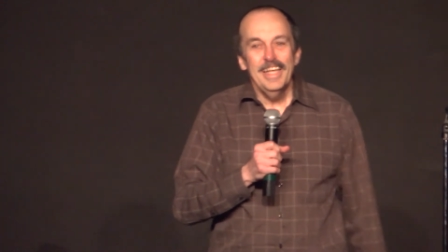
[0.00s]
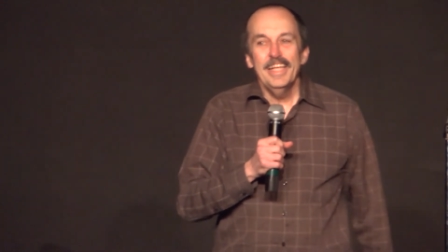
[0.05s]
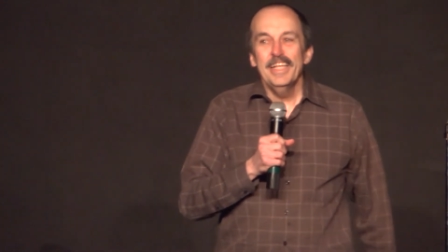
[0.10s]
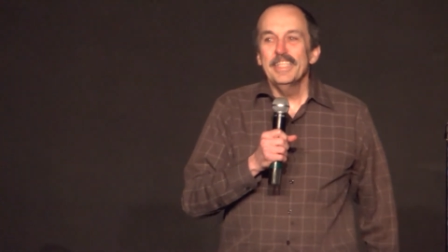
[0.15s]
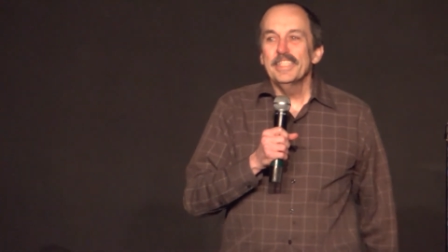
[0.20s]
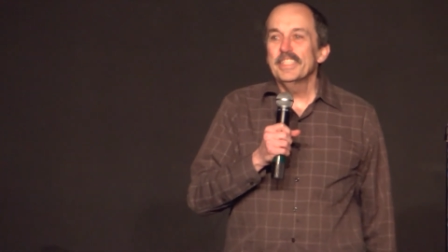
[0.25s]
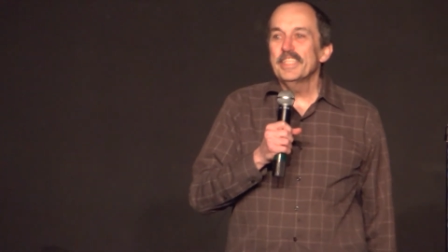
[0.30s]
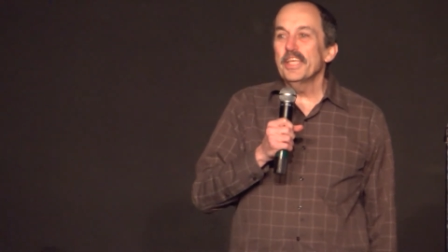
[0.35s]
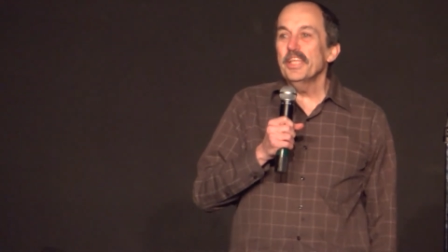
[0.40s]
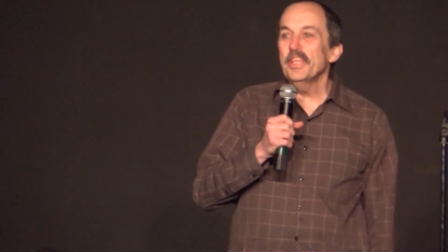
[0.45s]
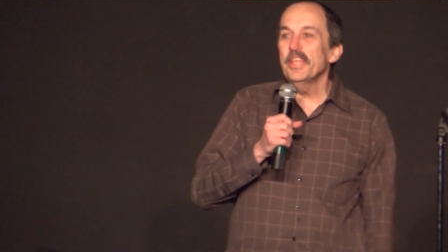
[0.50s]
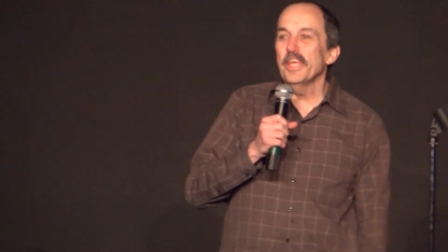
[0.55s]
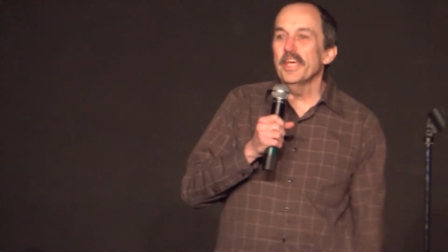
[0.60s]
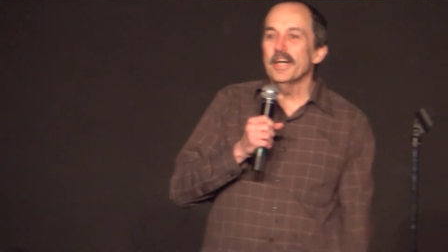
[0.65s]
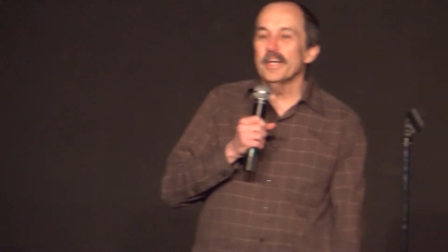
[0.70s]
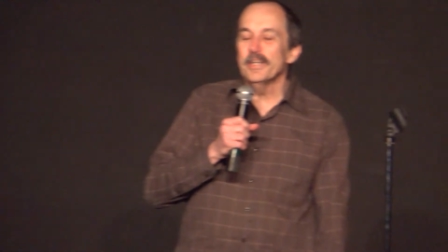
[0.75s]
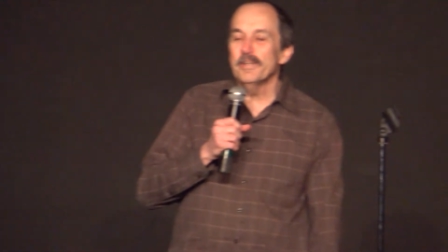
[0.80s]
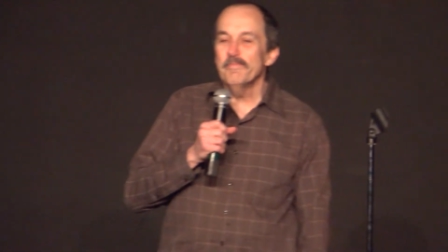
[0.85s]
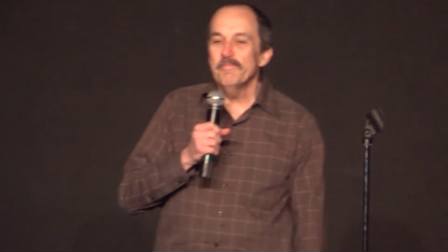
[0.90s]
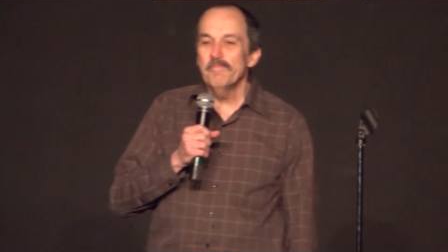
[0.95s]

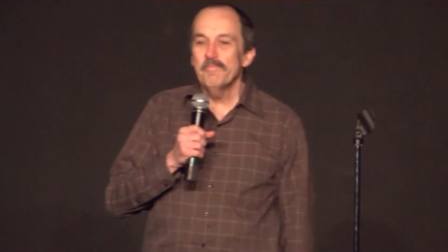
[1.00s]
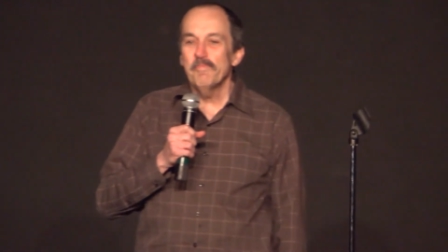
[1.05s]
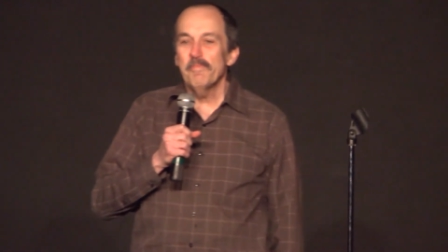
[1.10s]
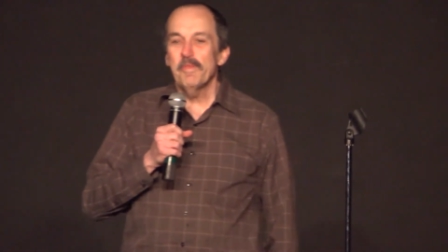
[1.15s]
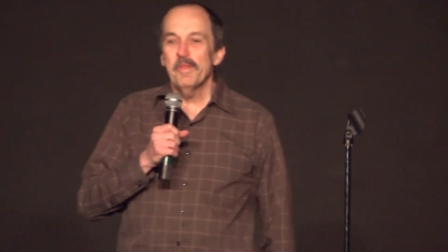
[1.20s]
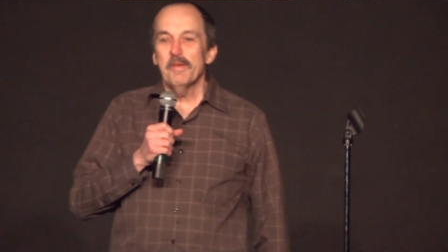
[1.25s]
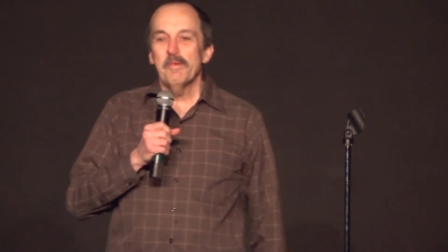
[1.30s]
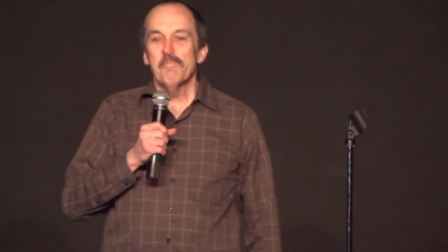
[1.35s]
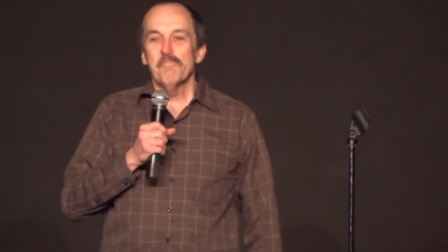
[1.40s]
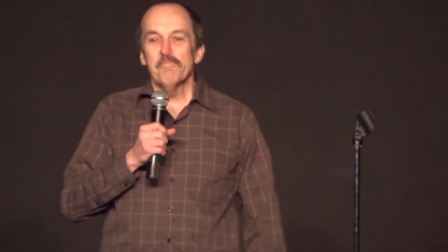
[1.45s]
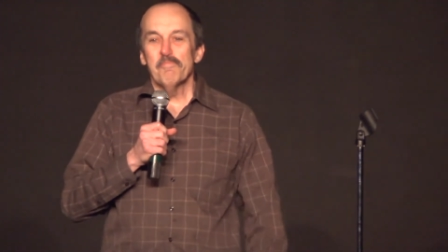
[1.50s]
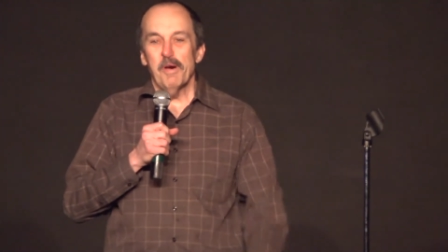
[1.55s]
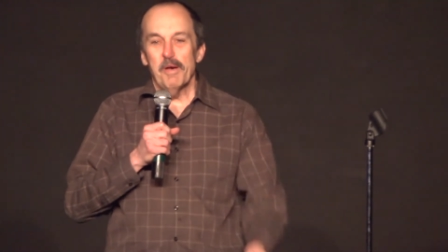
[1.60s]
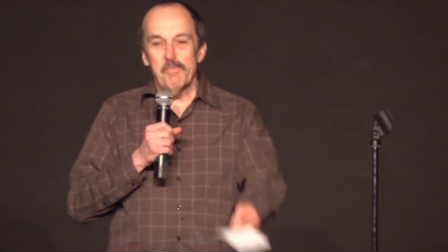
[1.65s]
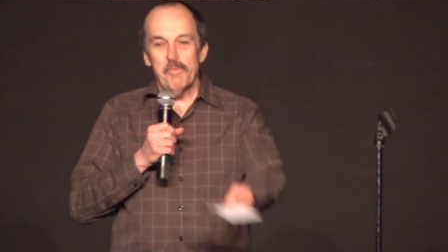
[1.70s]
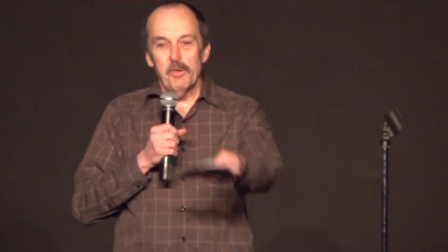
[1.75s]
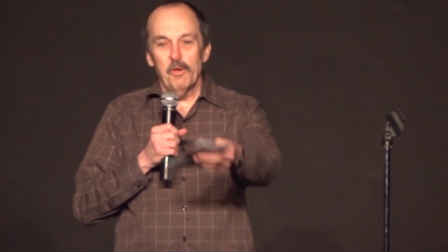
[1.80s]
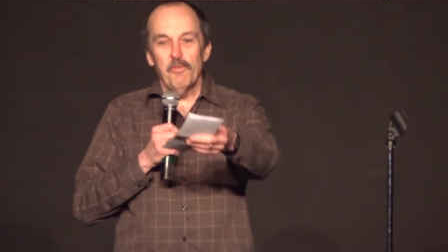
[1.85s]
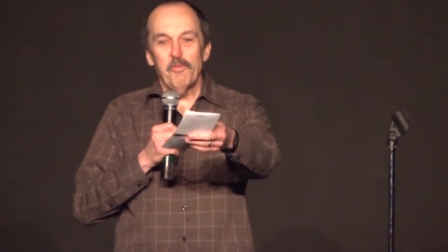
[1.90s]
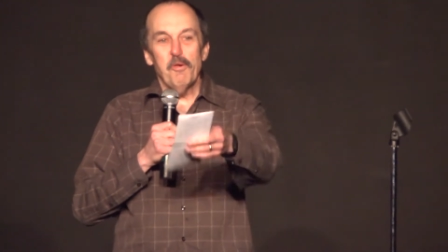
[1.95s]
Cynthia, my
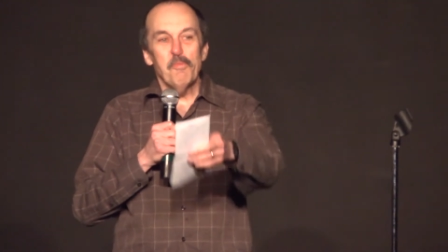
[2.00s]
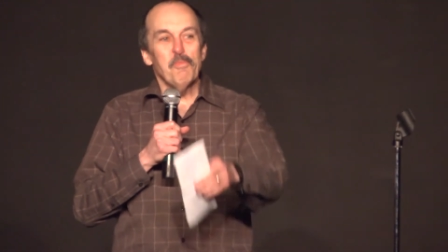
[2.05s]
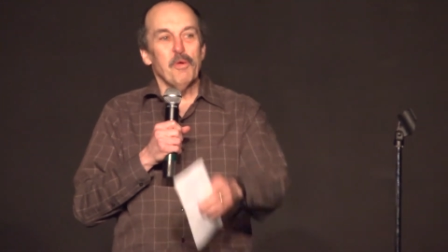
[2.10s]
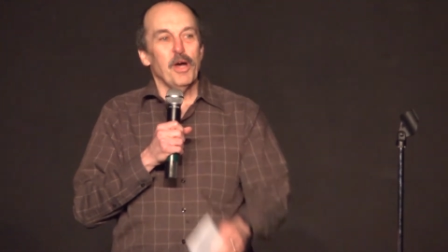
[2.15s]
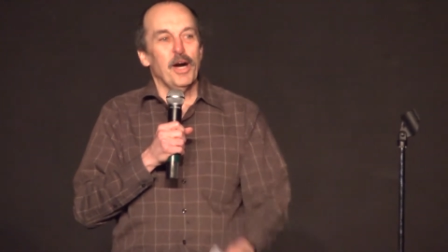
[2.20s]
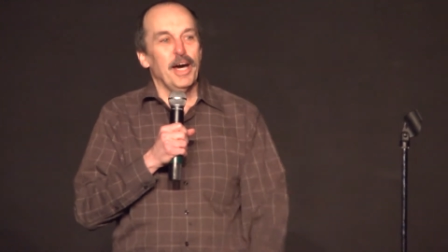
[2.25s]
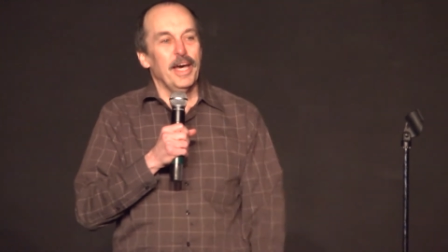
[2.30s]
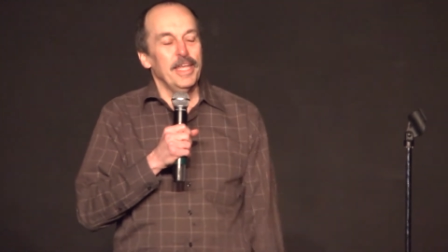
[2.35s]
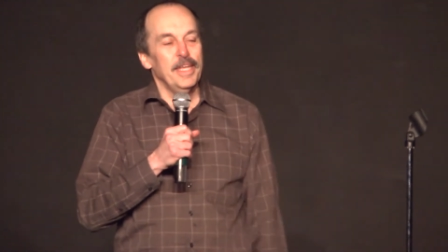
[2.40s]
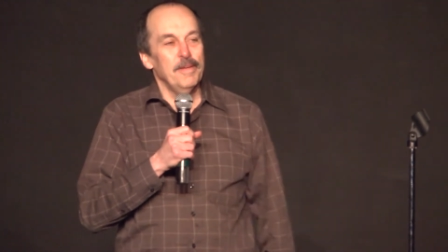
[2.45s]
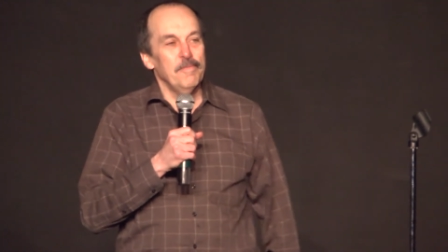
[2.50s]
beautiful bride,